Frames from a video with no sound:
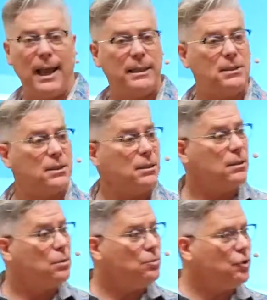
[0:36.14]
and
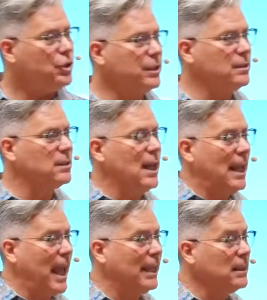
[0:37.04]
solutions
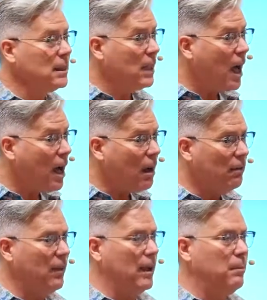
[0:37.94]
and
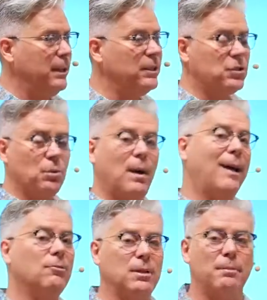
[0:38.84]
love and being
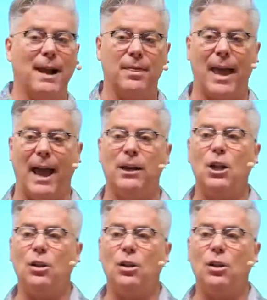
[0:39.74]
surrounded by that,